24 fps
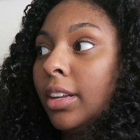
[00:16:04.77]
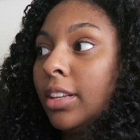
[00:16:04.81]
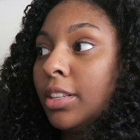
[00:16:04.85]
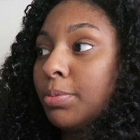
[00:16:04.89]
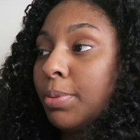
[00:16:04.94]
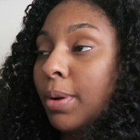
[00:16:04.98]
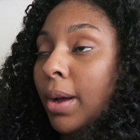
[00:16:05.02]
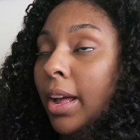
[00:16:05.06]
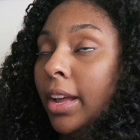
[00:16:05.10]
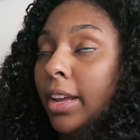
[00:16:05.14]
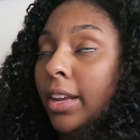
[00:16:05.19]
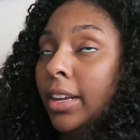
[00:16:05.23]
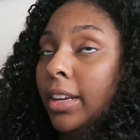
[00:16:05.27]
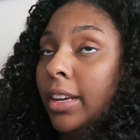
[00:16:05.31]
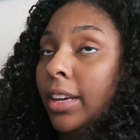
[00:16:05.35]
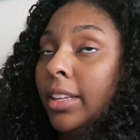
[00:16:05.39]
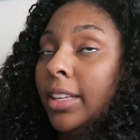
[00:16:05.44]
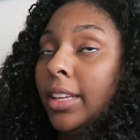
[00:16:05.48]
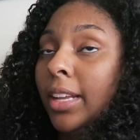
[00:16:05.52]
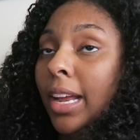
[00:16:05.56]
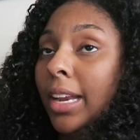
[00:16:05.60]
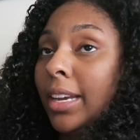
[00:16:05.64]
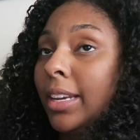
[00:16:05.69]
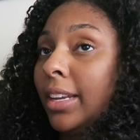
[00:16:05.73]
It's probably
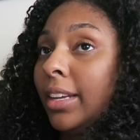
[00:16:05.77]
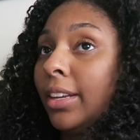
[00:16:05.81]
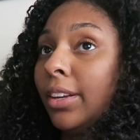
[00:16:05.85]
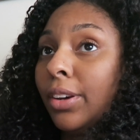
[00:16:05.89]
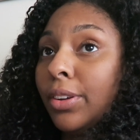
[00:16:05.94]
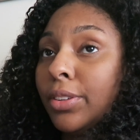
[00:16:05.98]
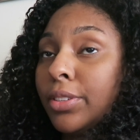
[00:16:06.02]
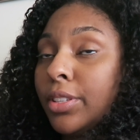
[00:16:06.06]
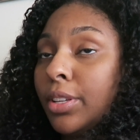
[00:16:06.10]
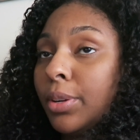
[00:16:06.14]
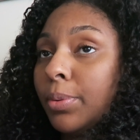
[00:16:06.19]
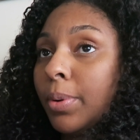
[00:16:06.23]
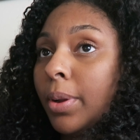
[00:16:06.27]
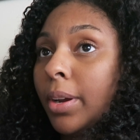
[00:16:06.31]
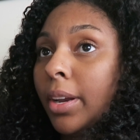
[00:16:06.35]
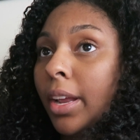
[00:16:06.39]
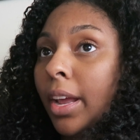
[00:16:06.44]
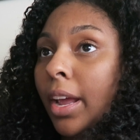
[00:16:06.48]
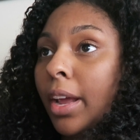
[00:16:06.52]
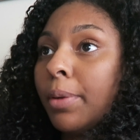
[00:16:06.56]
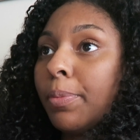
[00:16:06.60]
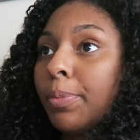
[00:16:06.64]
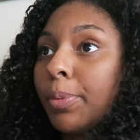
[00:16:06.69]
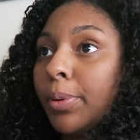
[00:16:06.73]
good that I didn't go to the one
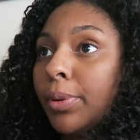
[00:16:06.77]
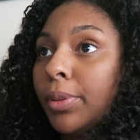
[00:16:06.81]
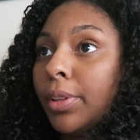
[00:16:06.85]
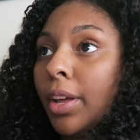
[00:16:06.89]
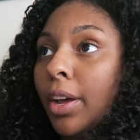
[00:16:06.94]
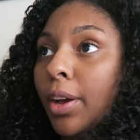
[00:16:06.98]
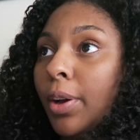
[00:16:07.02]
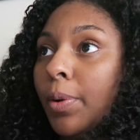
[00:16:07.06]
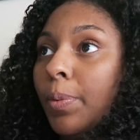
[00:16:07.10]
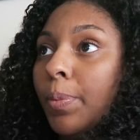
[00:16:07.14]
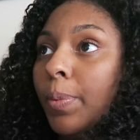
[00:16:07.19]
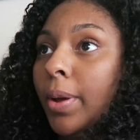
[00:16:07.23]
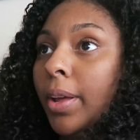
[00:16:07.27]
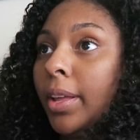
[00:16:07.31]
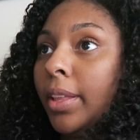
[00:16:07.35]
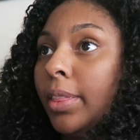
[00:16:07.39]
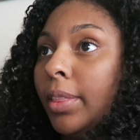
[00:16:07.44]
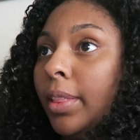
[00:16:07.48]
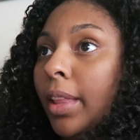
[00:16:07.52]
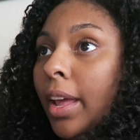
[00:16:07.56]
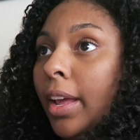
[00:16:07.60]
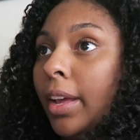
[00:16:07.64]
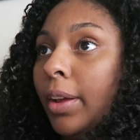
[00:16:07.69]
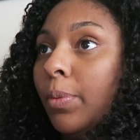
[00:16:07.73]
in April though,
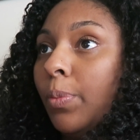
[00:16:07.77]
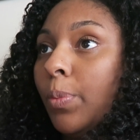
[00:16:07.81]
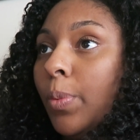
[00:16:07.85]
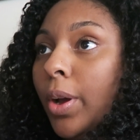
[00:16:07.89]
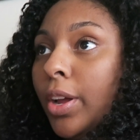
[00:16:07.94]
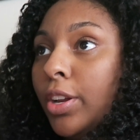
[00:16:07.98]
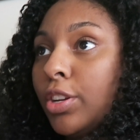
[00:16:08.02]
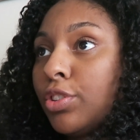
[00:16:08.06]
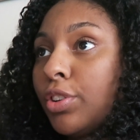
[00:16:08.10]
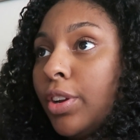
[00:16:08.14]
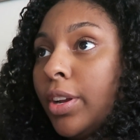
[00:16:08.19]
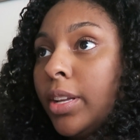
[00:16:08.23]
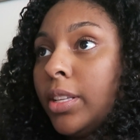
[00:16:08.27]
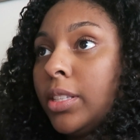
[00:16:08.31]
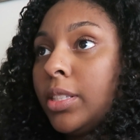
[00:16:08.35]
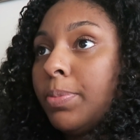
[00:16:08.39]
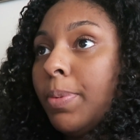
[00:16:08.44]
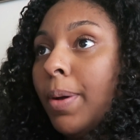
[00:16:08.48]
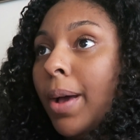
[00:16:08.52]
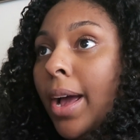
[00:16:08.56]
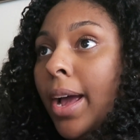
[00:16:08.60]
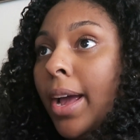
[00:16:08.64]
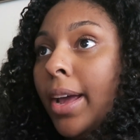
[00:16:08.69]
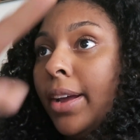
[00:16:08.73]
with like what
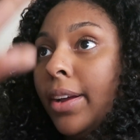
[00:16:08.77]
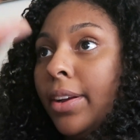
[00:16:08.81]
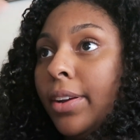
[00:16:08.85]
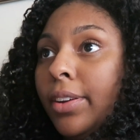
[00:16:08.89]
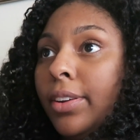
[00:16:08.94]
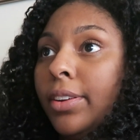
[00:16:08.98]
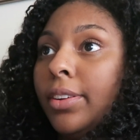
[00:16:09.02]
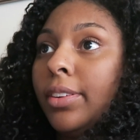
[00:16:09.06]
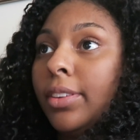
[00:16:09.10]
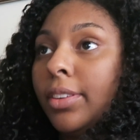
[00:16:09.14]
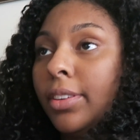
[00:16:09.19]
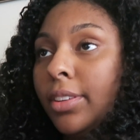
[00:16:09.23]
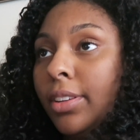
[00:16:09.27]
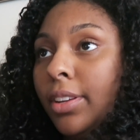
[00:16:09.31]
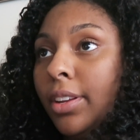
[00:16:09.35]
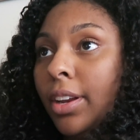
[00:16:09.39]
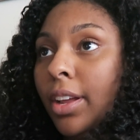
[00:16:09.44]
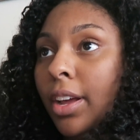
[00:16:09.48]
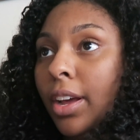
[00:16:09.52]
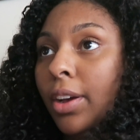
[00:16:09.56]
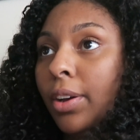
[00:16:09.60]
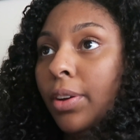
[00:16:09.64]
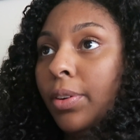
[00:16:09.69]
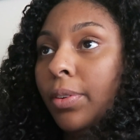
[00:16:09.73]
transpired, you
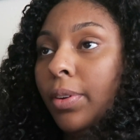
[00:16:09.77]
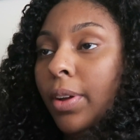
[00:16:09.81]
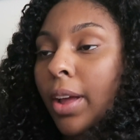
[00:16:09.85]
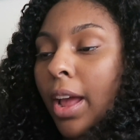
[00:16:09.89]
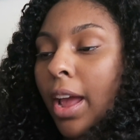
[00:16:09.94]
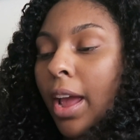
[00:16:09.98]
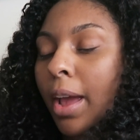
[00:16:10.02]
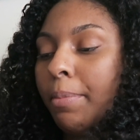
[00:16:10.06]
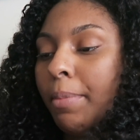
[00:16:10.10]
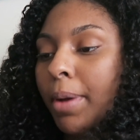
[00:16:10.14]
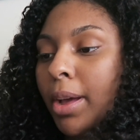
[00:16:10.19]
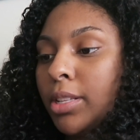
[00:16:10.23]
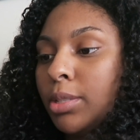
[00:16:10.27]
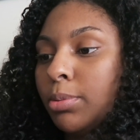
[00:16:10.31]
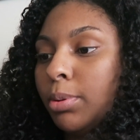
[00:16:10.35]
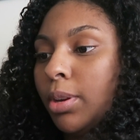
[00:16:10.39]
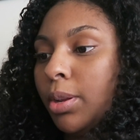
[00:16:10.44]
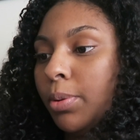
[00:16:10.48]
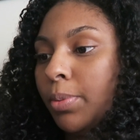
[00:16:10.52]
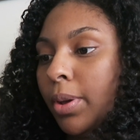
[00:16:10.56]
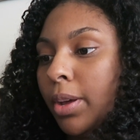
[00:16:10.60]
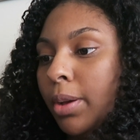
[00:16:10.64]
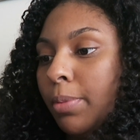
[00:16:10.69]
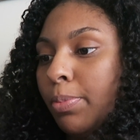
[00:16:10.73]
know, at my
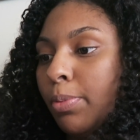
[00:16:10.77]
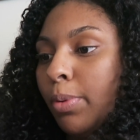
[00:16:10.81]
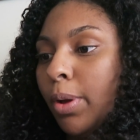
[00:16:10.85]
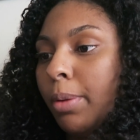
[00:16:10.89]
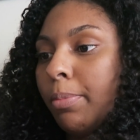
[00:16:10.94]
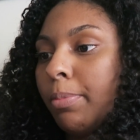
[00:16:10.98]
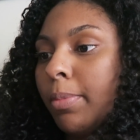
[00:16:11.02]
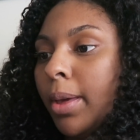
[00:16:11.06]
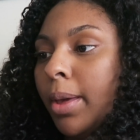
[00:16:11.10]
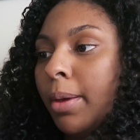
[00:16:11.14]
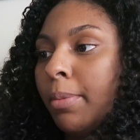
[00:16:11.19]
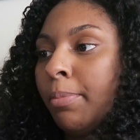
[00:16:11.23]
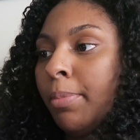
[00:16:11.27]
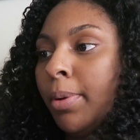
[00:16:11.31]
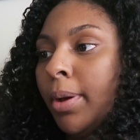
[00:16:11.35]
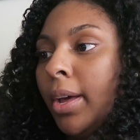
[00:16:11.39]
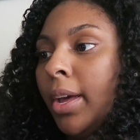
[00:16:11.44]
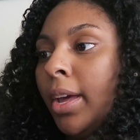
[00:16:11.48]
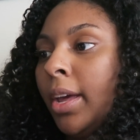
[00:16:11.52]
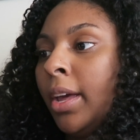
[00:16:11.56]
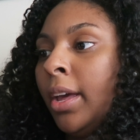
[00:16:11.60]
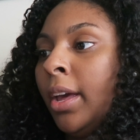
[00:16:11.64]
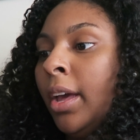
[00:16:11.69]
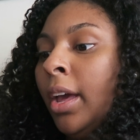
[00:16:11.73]
20-week appointment,
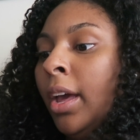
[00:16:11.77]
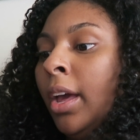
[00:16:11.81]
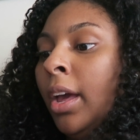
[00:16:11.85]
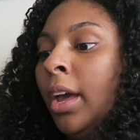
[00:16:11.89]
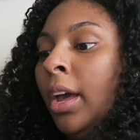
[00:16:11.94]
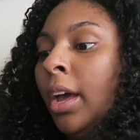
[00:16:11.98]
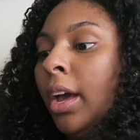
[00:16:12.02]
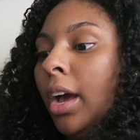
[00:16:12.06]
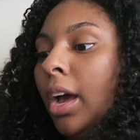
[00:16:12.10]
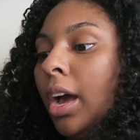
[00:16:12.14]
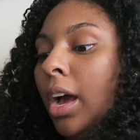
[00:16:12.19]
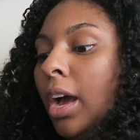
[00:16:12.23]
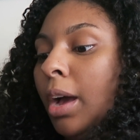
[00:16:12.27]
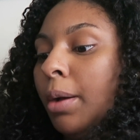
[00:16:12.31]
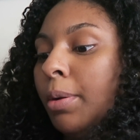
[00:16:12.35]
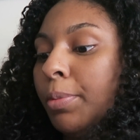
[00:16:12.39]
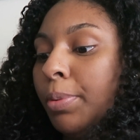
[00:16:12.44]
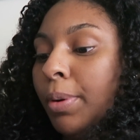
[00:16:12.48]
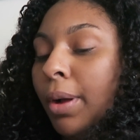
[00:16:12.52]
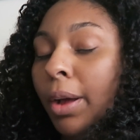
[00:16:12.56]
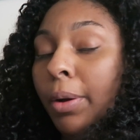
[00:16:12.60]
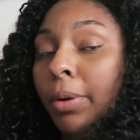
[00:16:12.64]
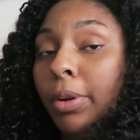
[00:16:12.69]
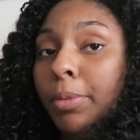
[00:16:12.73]
but it
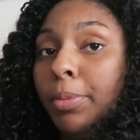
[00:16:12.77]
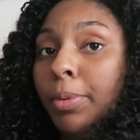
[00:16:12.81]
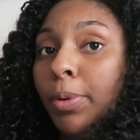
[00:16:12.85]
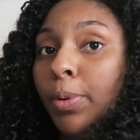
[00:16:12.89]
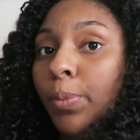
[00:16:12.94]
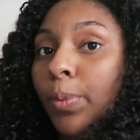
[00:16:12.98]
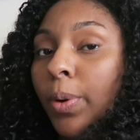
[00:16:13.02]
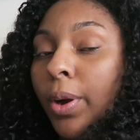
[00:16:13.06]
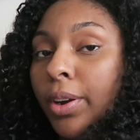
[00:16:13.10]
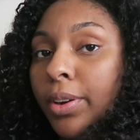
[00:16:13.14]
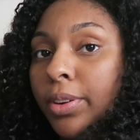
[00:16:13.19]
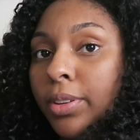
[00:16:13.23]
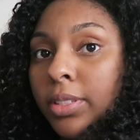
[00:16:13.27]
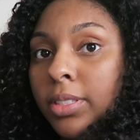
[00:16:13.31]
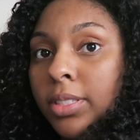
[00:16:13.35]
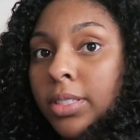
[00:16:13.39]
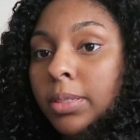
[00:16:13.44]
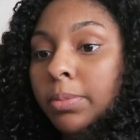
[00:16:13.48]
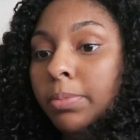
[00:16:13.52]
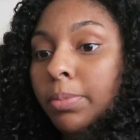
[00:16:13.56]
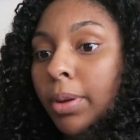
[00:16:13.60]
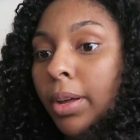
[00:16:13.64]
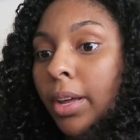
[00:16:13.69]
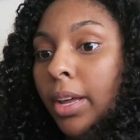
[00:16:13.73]
probably would have been worse.
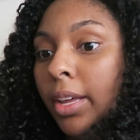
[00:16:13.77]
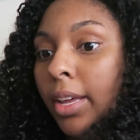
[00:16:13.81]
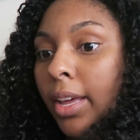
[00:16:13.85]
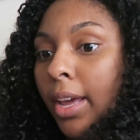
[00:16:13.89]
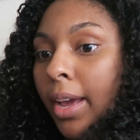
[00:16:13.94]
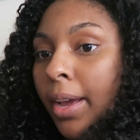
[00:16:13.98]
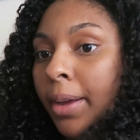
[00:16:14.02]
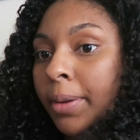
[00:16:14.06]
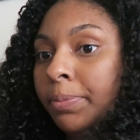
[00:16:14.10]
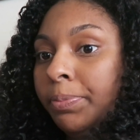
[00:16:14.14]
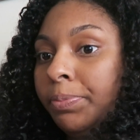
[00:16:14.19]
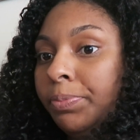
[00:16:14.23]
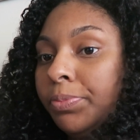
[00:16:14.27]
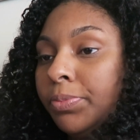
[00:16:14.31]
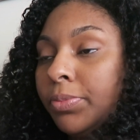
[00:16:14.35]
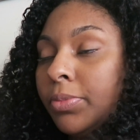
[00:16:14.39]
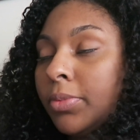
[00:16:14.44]
But yeah.